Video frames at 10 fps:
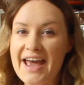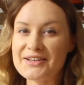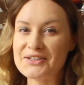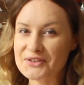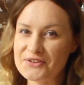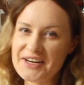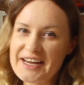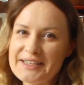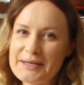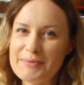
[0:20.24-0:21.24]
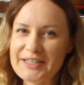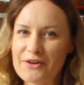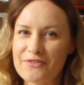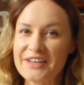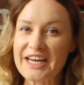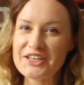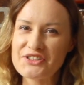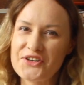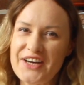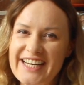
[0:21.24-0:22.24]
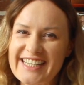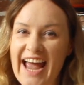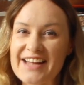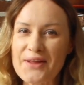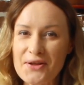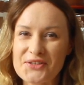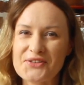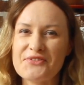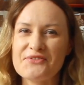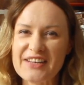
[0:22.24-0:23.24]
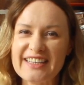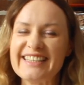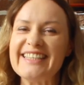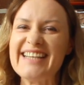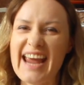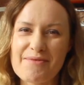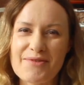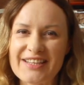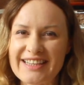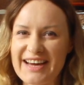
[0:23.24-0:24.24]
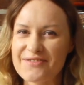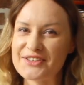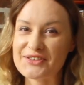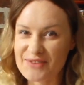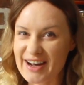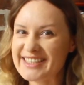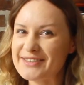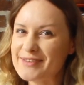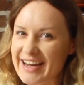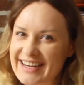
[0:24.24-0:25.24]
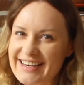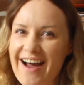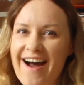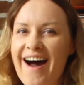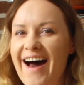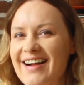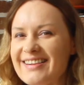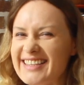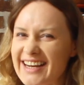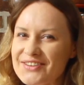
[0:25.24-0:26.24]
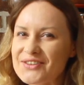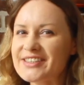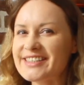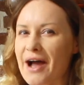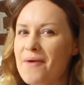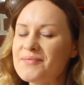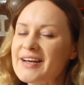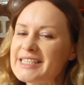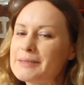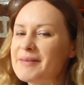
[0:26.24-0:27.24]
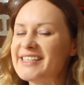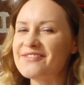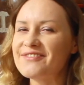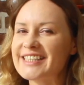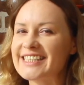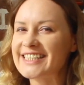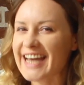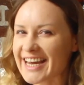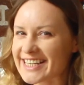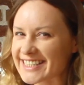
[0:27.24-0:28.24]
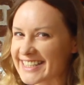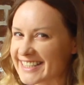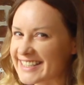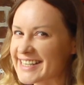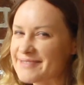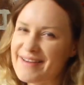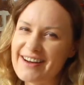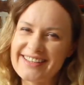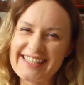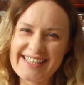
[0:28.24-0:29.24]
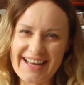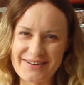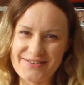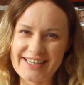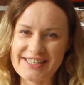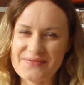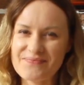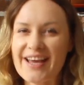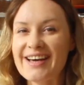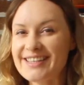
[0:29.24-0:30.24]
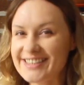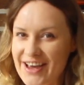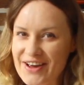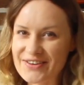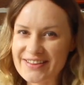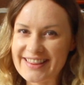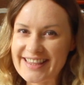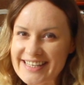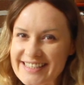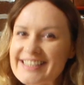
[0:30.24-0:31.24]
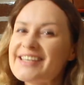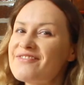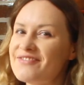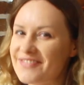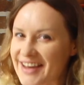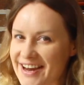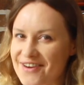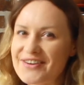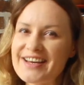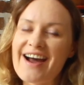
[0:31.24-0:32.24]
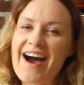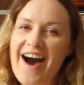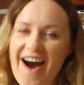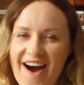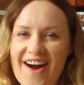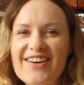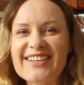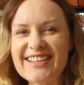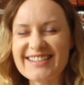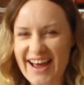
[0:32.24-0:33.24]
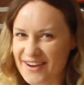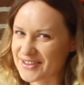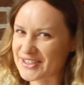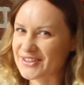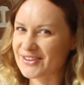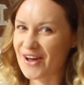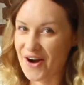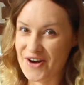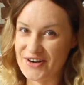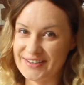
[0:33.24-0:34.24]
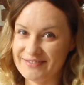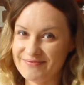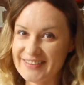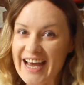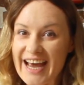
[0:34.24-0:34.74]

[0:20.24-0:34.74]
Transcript: And to create a bit of intrigue and not to reveal the name of the language right away, I'll tell you some specifications about this language. So, this is a very hard language to learn.